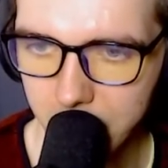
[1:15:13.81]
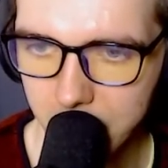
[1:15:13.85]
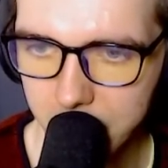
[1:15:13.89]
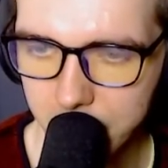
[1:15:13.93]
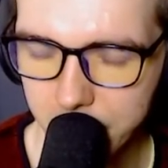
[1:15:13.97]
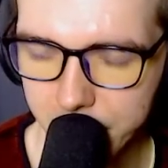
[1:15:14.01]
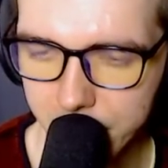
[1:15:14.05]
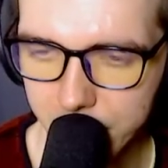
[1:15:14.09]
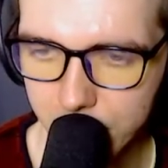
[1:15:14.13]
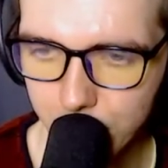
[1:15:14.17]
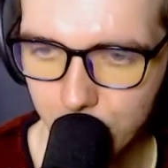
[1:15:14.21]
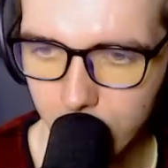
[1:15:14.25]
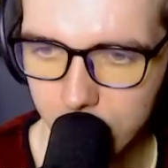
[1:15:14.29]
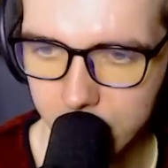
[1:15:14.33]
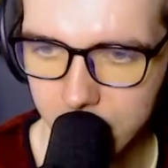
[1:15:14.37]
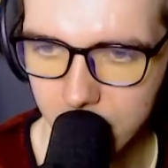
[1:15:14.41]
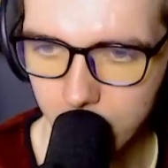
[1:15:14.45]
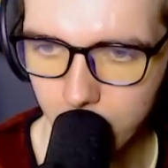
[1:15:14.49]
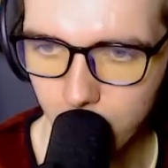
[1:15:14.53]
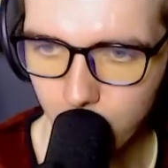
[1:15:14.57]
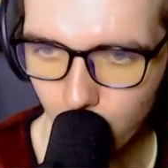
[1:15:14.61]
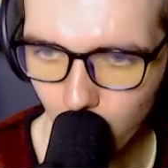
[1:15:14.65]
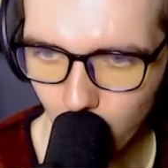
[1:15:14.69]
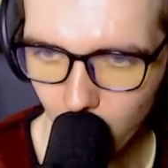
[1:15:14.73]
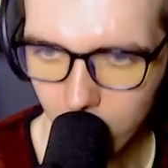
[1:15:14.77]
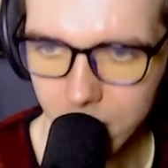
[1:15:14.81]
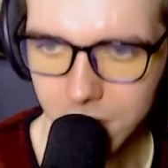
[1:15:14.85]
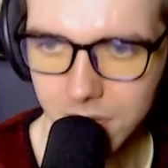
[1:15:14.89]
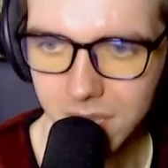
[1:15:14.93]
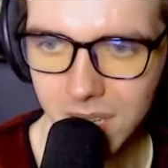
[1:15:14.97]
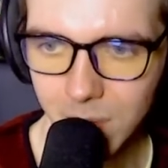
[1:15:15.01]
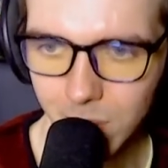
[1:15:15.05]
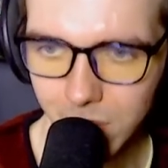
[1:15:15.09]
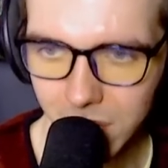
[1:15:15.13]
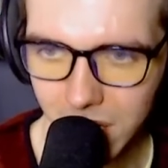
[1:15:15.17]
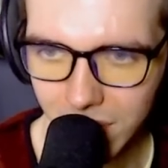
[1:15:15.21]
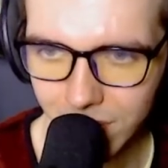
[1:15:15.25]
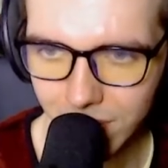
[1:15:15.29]
I just dressed up once,
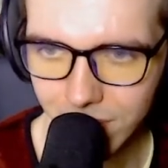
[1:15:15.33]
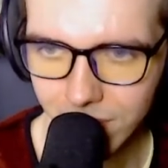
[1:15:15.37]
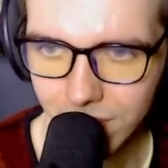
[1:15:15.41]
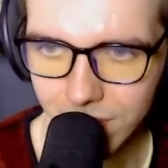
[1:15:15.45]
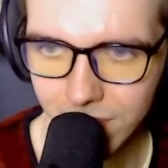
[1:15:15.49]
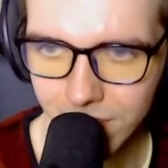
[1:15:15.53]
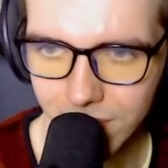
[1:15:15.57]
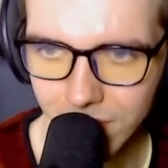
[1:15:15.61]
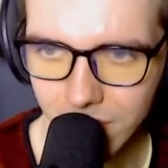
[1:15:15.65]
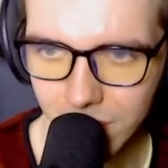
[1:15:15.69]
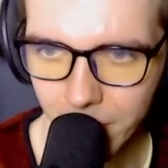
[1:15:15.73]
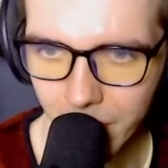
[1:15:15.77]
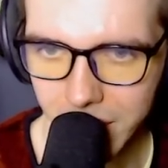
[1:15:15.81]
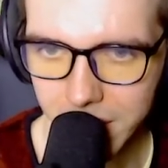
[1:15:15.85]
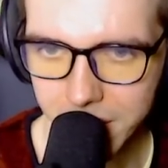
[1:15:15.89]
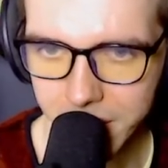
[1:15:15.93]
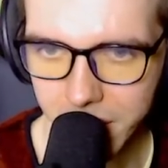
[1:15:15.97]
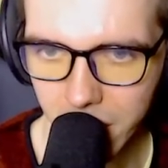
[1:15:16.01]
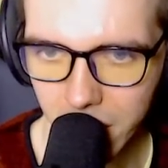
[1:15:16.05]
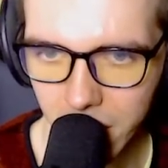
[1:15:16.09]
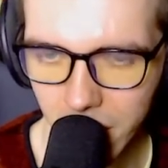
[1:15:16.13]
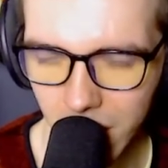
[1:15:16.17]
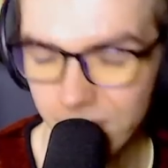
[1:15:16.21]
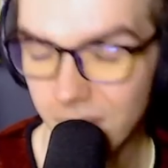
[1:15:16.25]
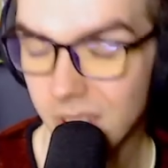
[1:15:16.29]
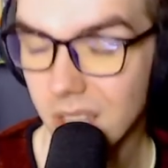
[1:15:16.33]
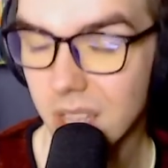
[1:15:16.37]
I believe, in my entire life,